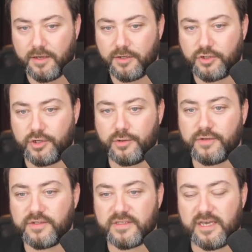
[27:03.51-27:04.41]
She
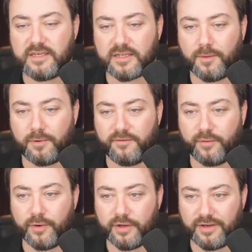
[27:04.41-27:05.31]
uses the example of the
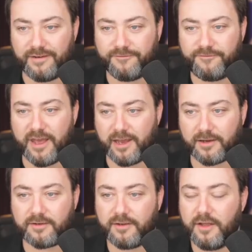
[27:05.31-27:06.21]
word infect,